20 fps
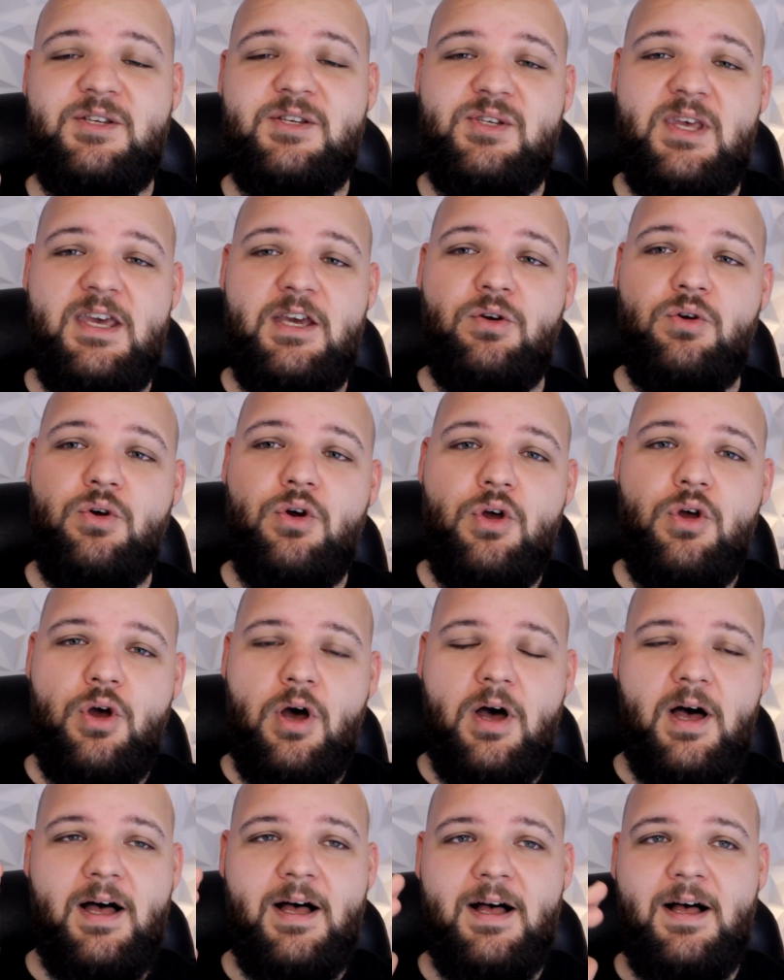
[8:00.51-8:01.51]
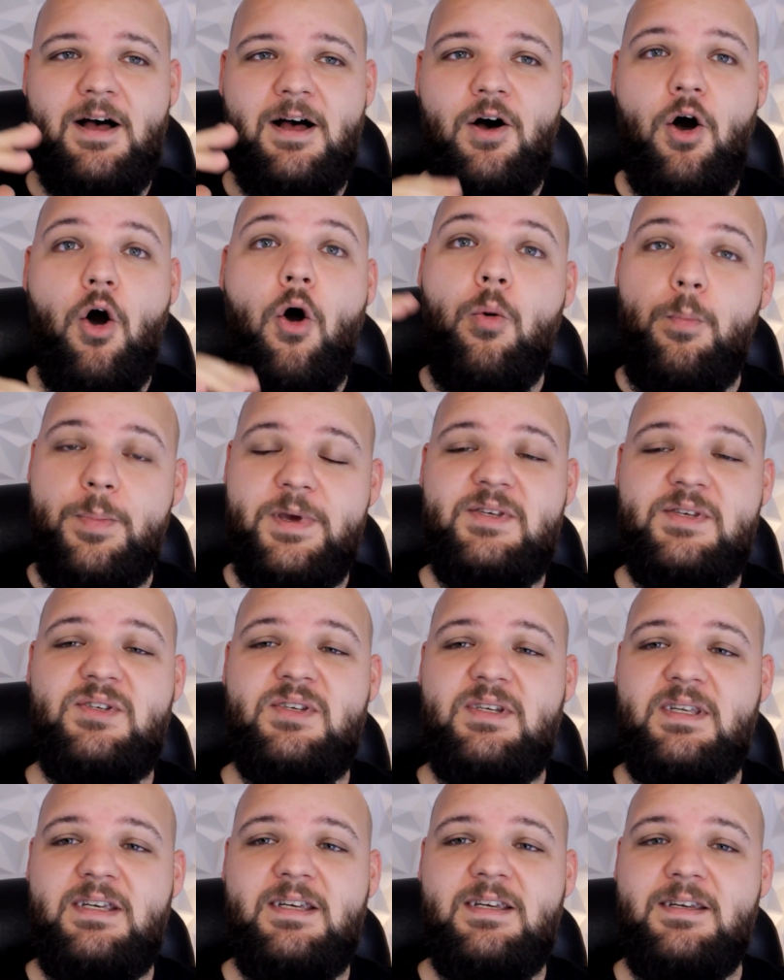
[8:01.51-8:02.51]
saying
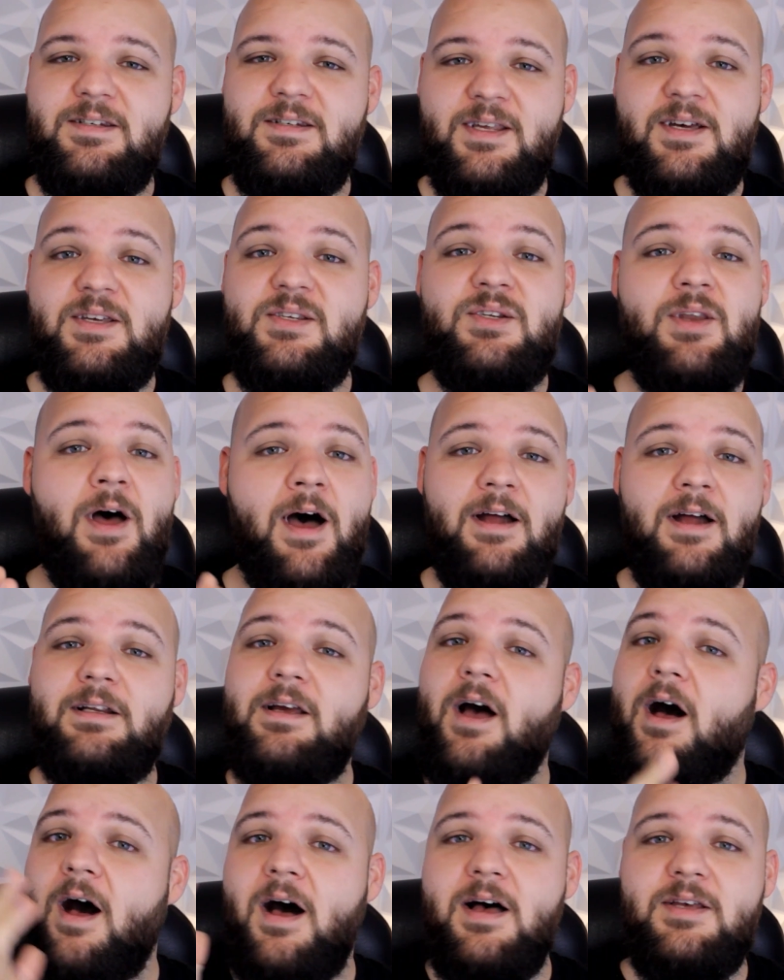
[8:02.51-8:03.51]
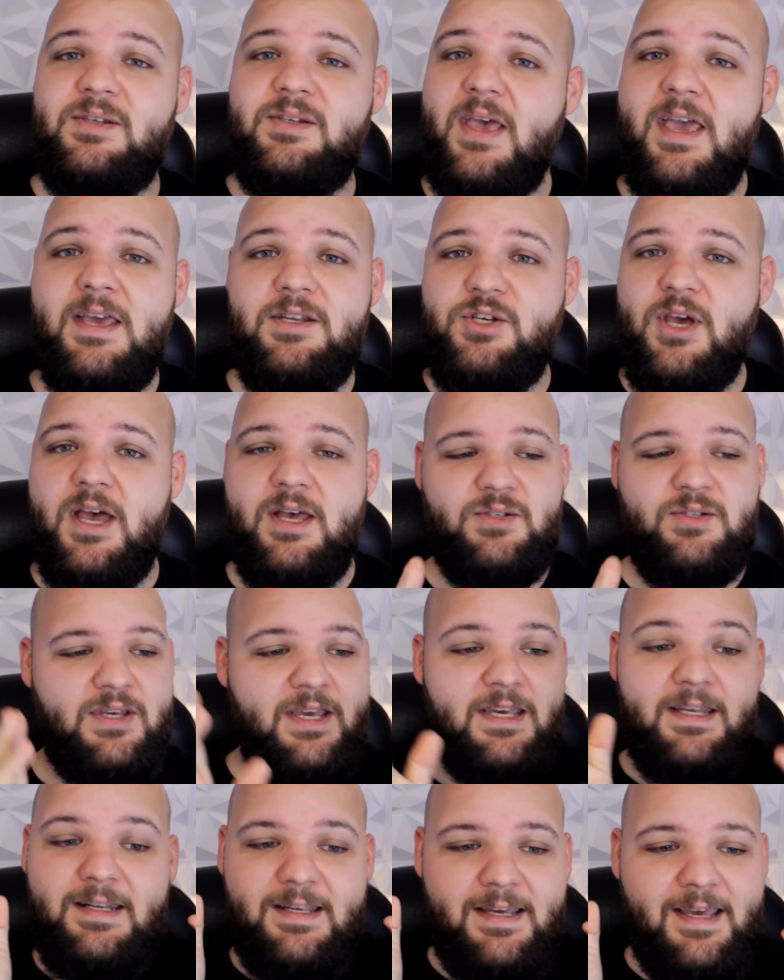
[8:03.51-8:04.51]
obesity does not cause HS
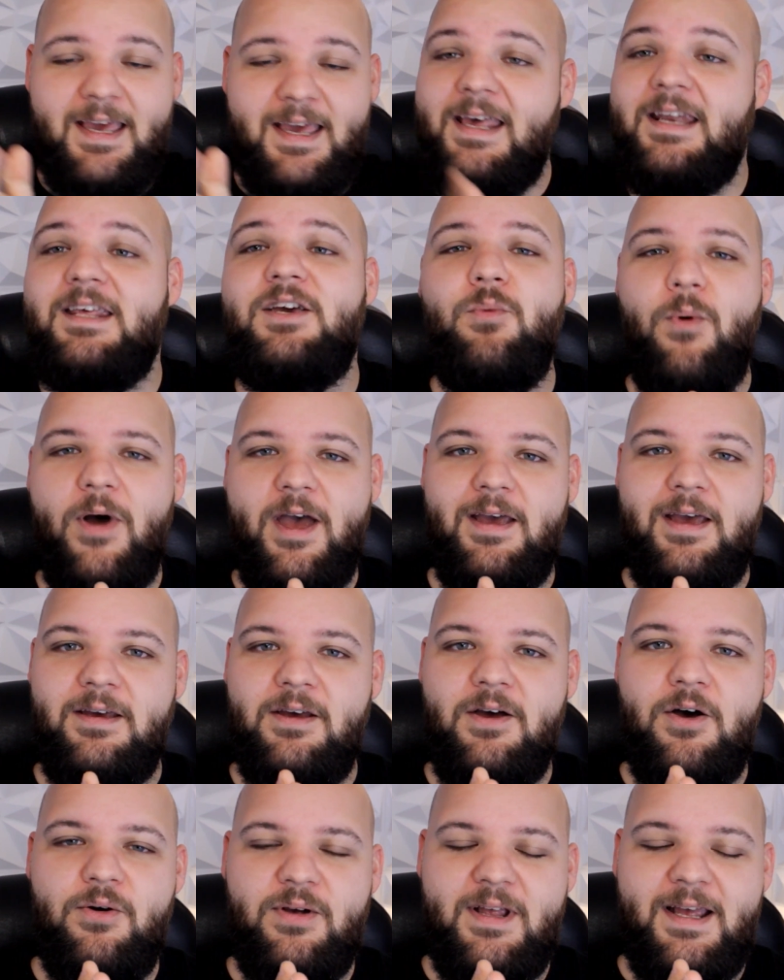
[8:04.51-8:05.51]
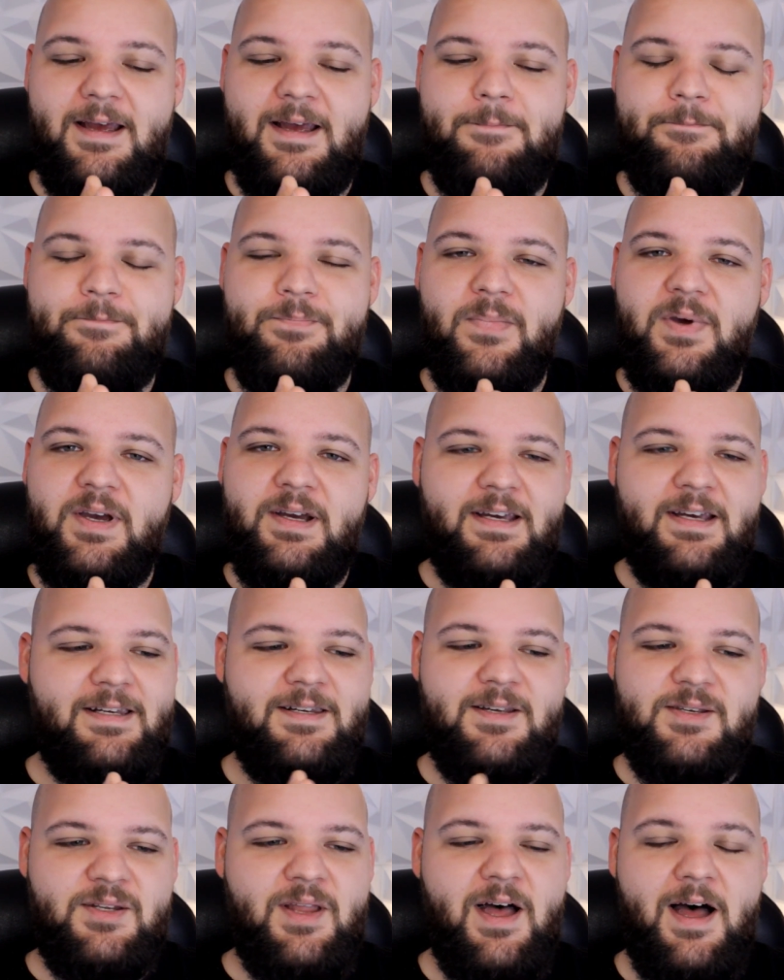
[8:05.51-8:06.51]
in any way, okay? It
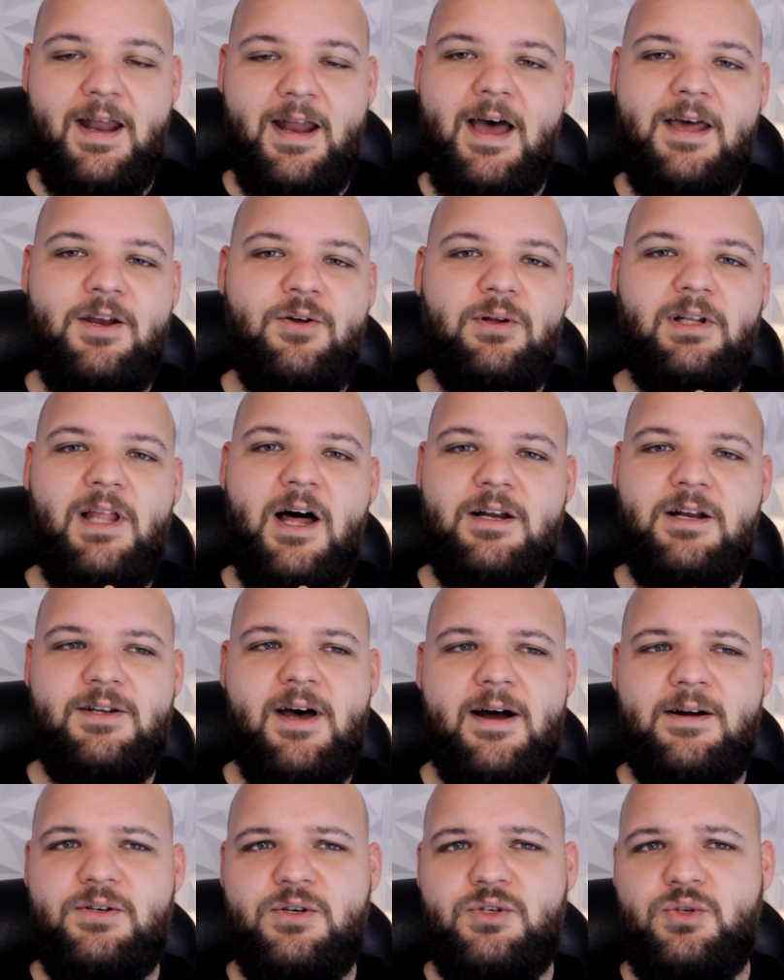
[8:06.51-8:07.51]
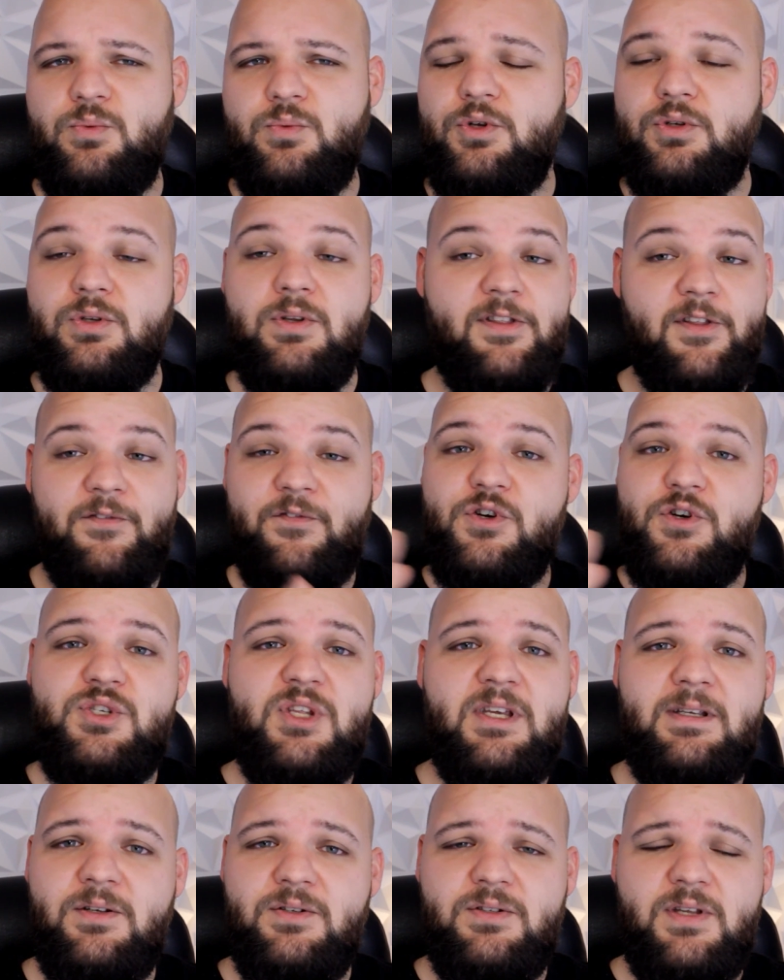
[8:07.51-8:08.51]
does not. I know a lot of doctors the first
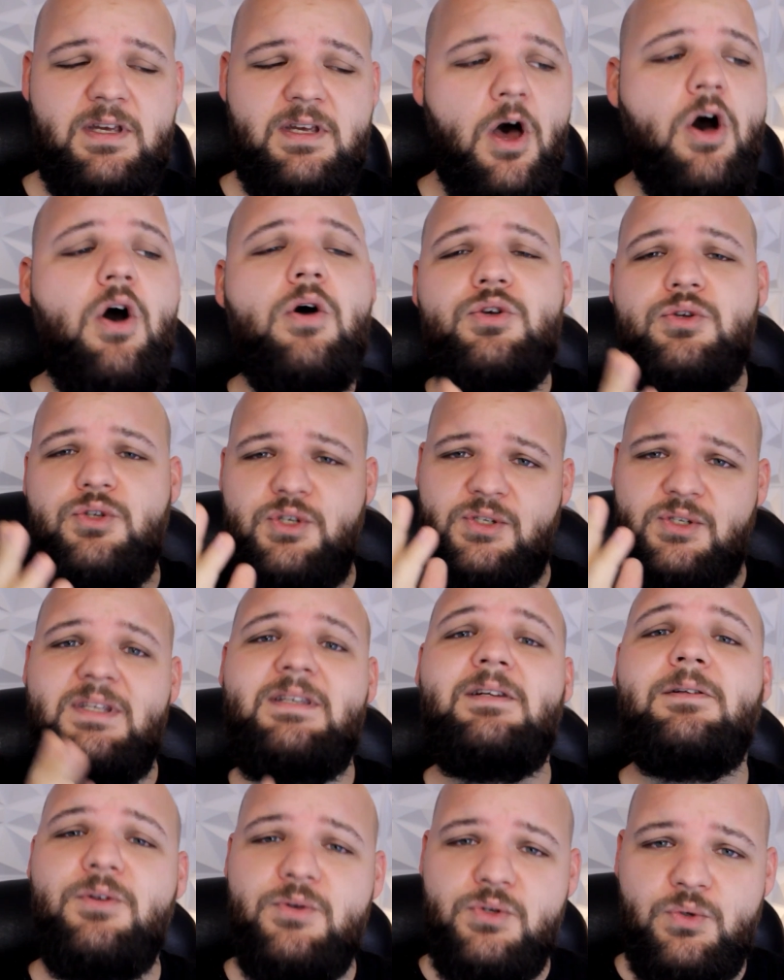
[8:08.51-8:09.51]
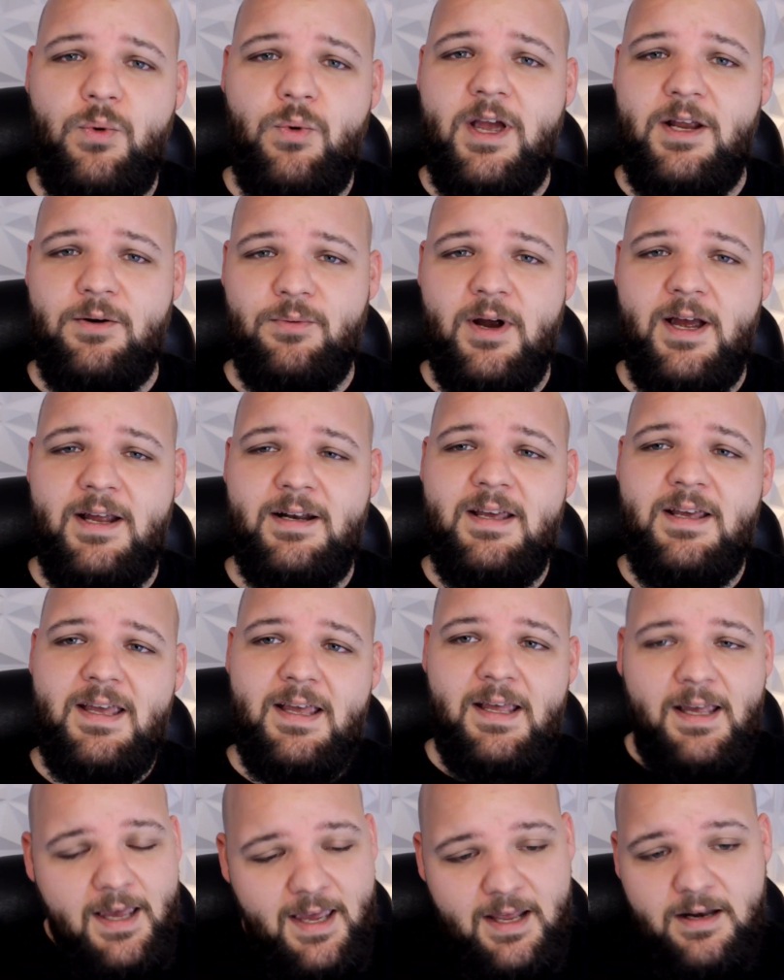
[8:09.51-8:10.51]
thing they'll tell you, oh, you just need to lose weight, right?
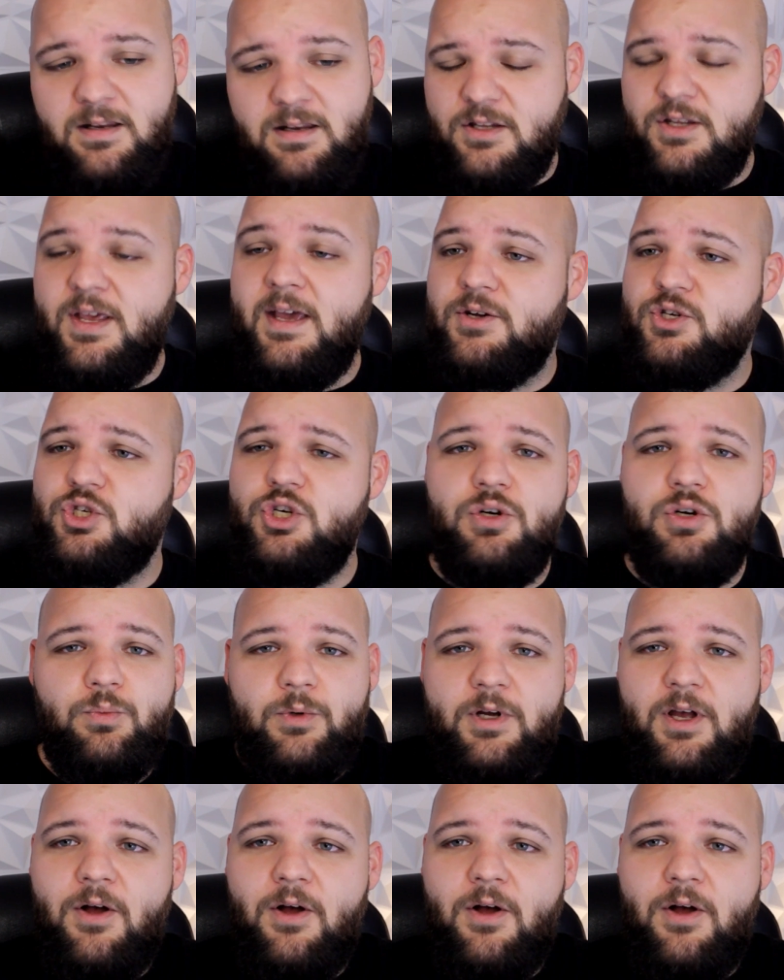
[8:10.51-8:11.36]
And yeah, sure,